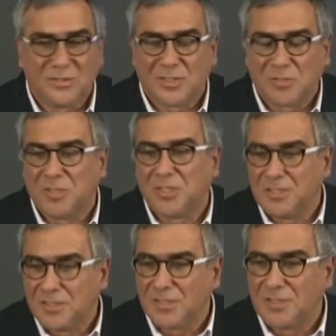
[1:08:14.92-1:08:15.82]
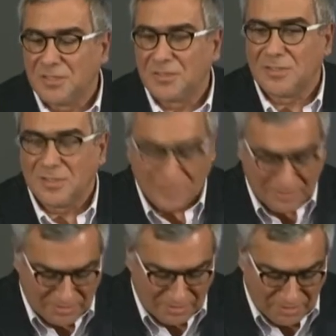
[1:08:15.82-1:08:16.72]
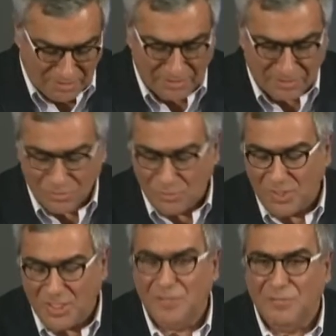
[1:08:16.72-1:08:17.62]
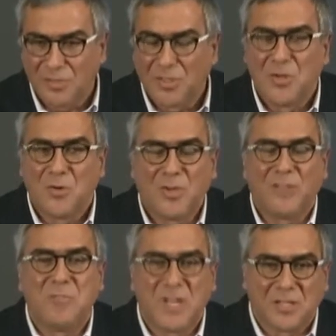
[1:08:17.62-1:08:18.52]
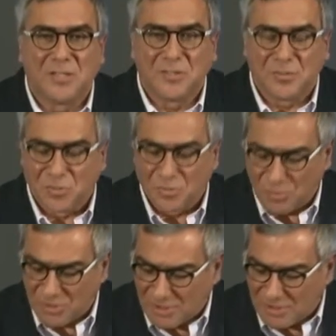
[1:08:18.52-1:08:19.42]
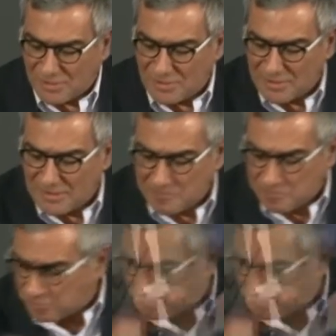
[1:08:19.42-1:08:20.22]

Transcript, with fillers: such monies, and this is attained. So we have mechanisms to protect this.